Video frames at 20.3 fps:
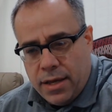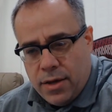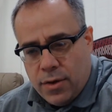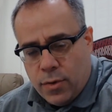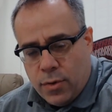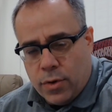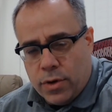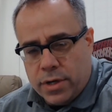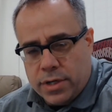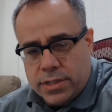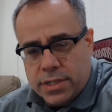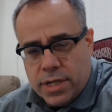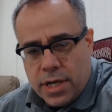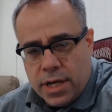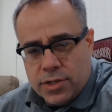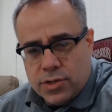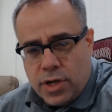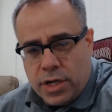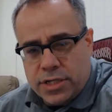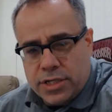orders.
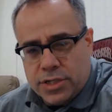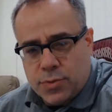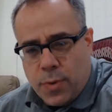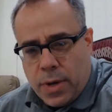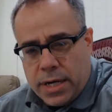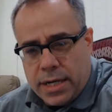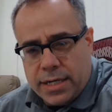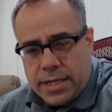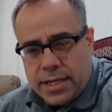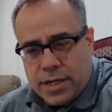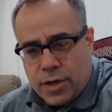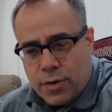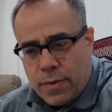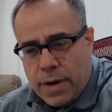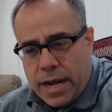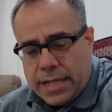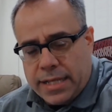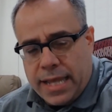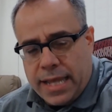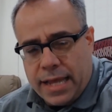So I just wanted to
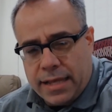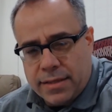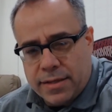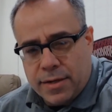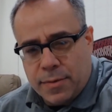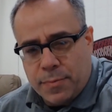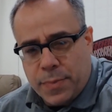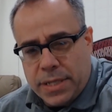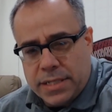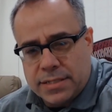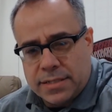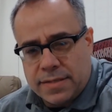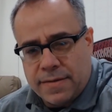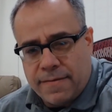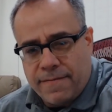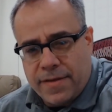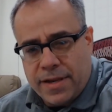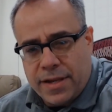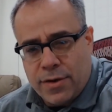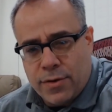correct that little piece in
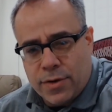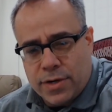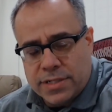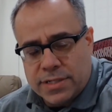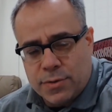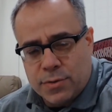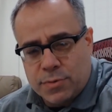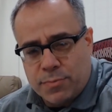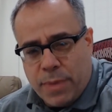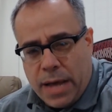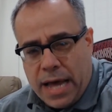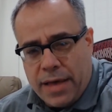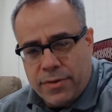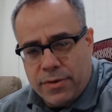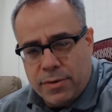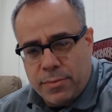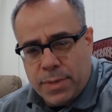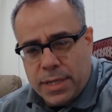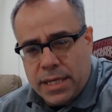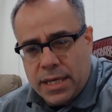the video because it was
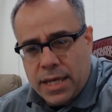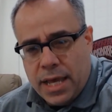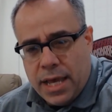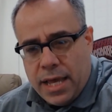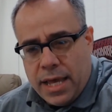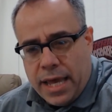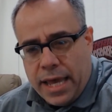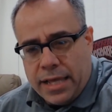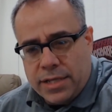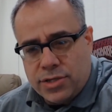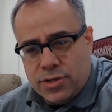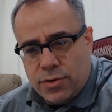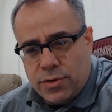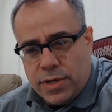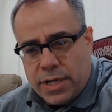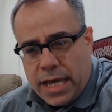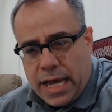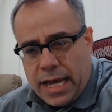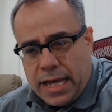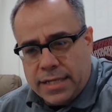bothering me, and show
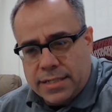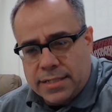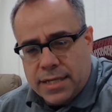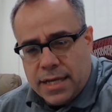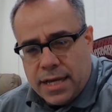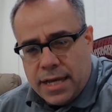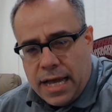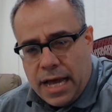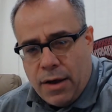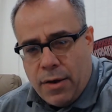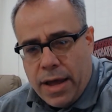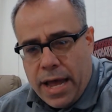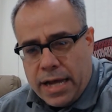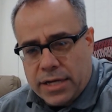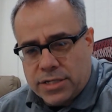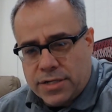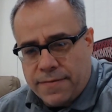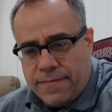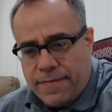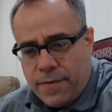you guys how I
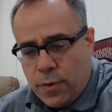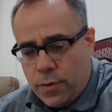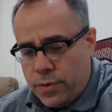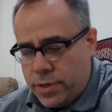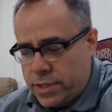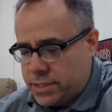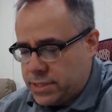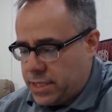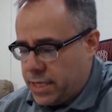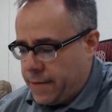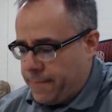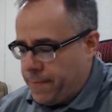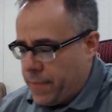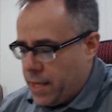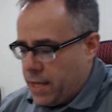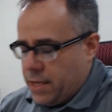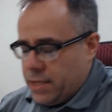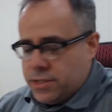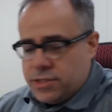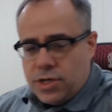actually fold this thing.
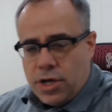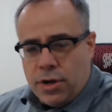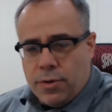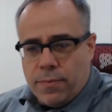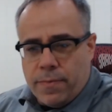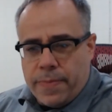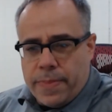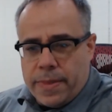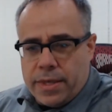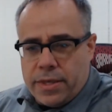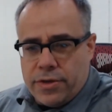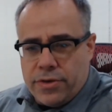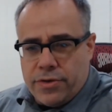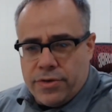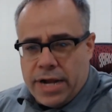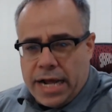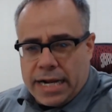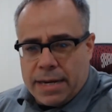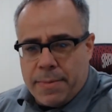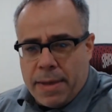So
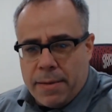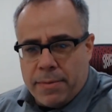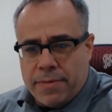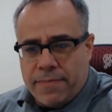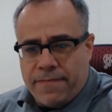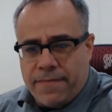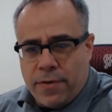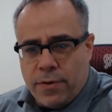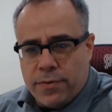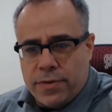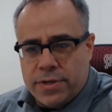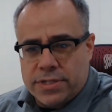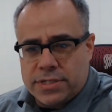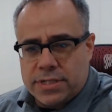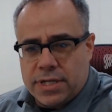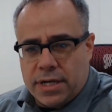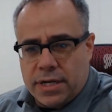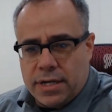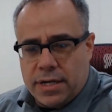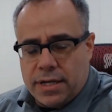you're not going to be able to fold this
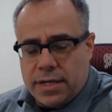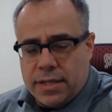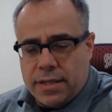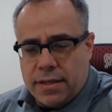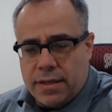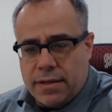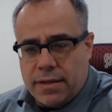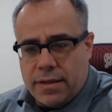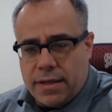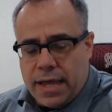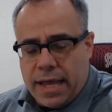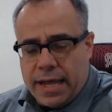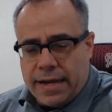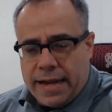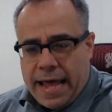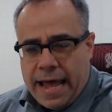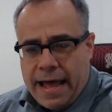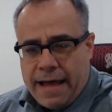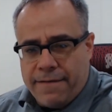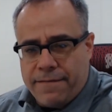
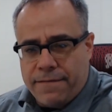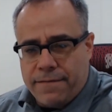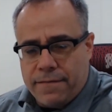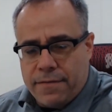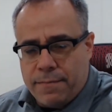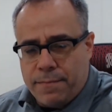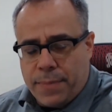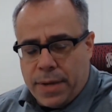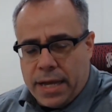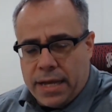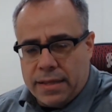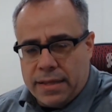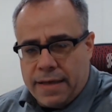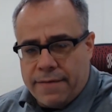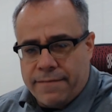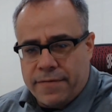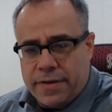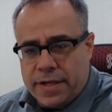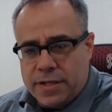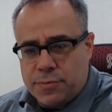8.5 by
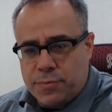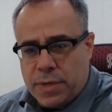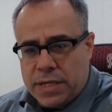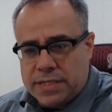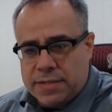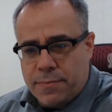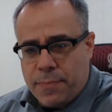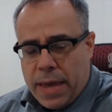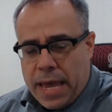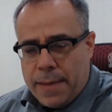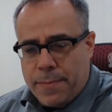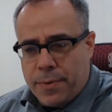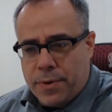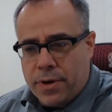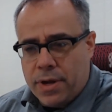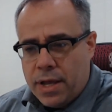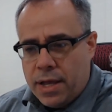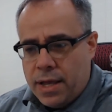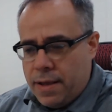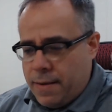11 inch piece of
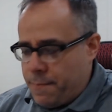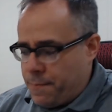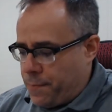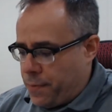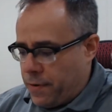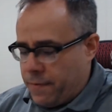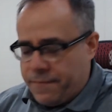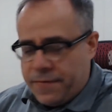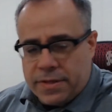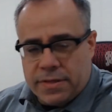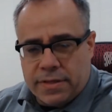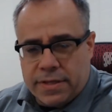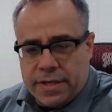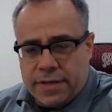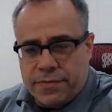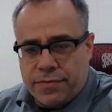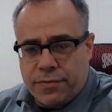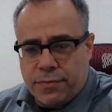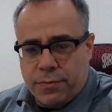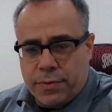paper perfectly
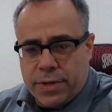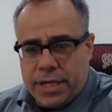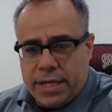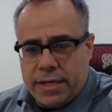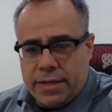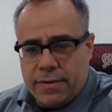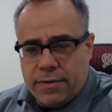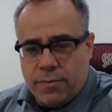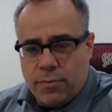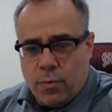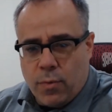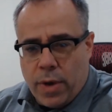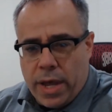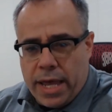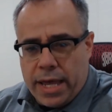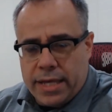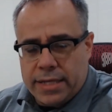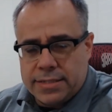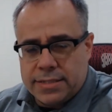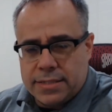in 3
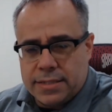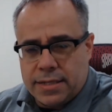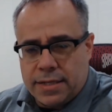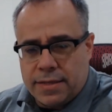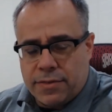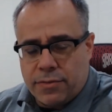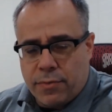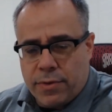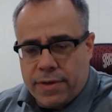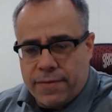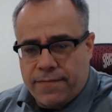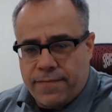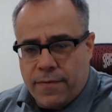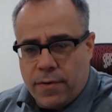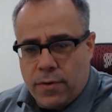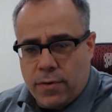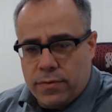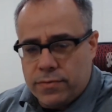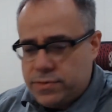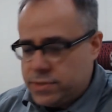ways, in 3
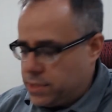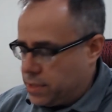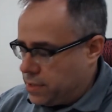folds,